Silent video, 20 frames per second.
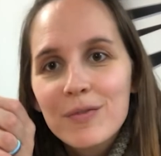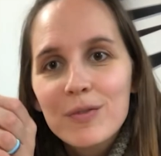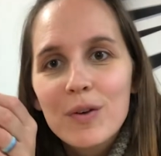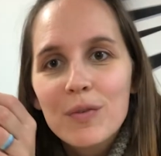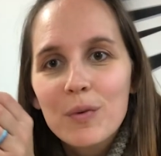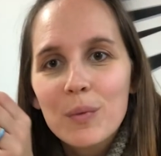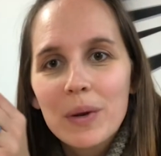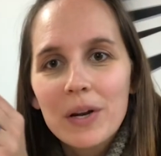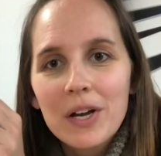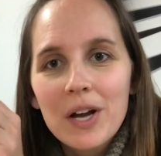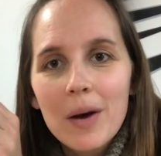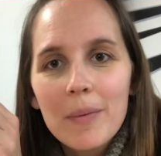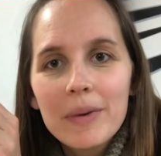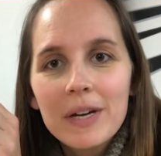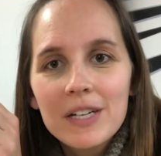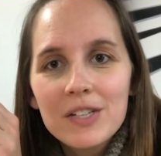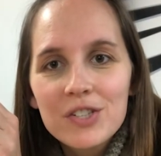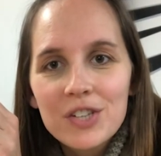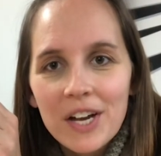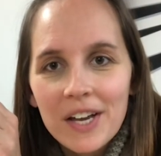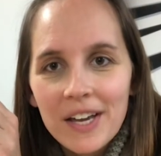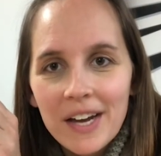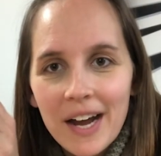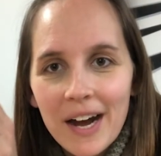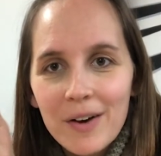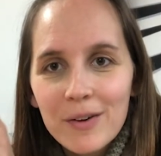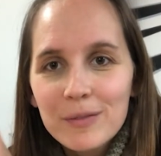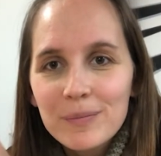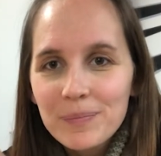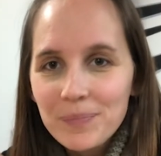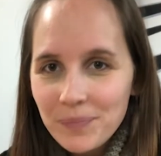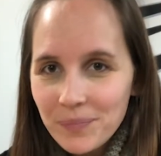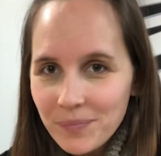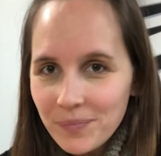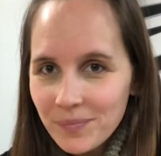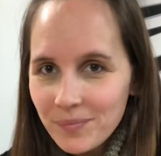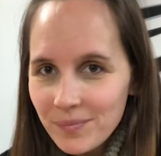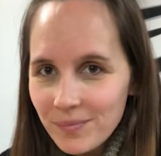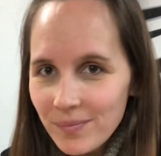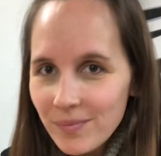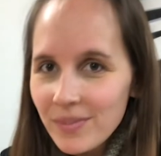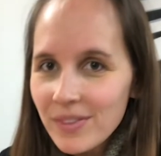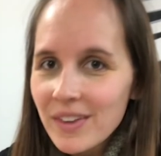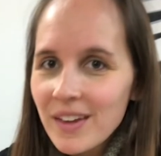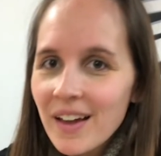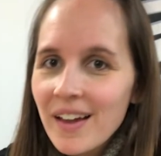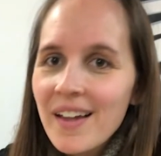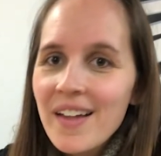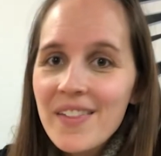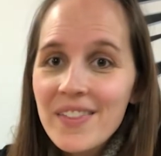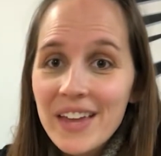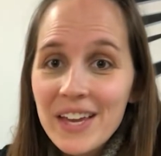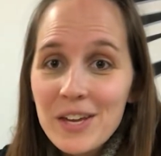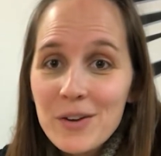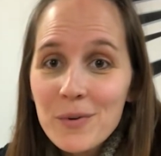you ever want to come in and check it out. Thank